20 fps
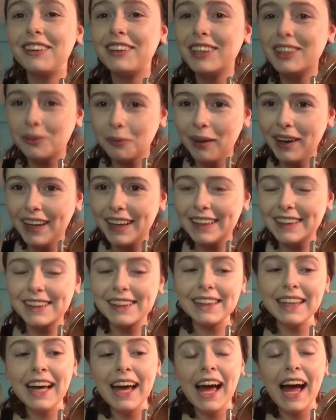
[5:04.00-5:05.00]
crease
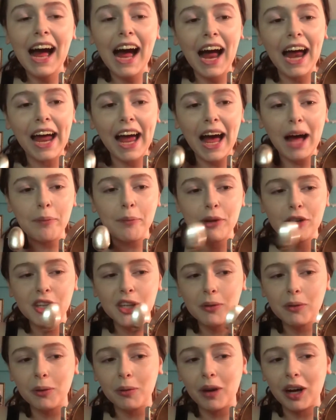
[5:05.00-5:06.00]
was. I happened
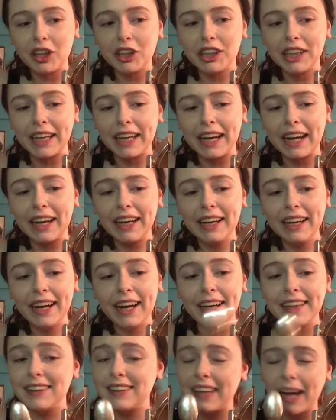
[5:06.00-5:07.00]
to be watching
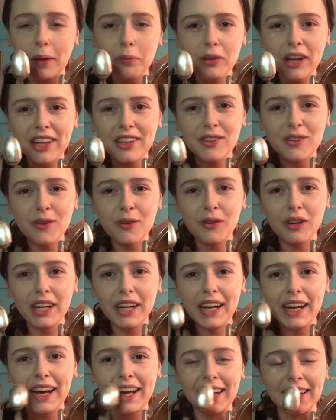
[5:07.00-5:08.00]
a Snapchat
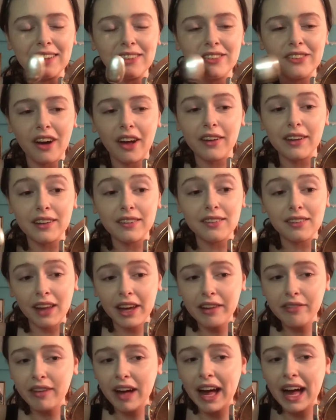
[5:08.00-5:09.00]
story and I saw this
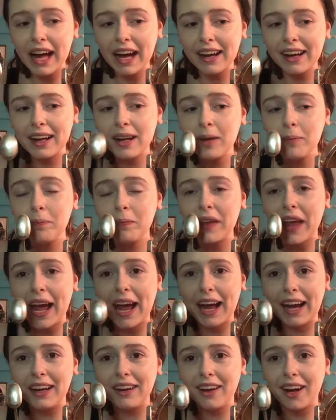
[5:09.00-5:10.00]
life hack
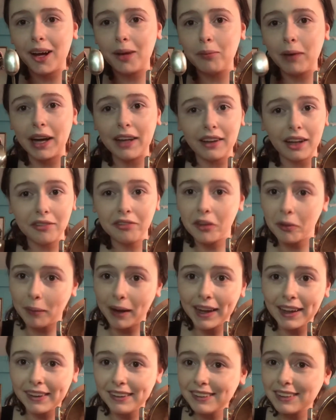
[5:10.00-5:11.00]
And I love the
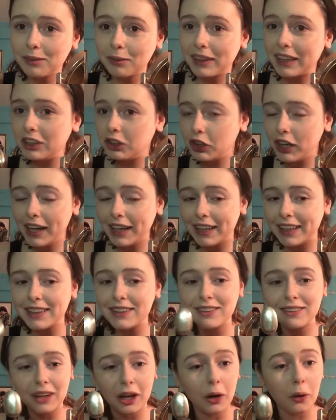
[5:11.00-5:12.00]
way it looked when I tried
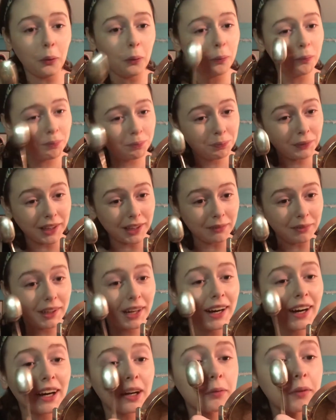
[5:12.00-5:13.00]
it, so here we
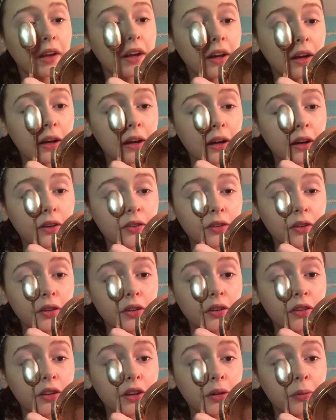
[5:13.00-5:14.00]
are. So you're
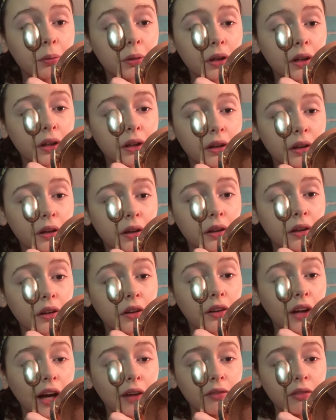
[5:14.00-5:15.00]
just gonna put it the
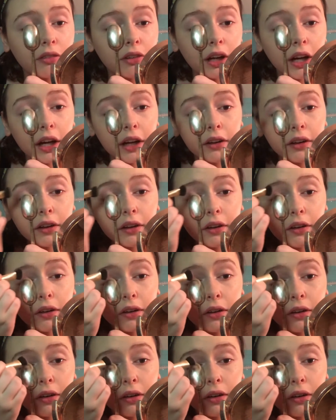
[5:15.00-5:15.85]
top of your eyelid,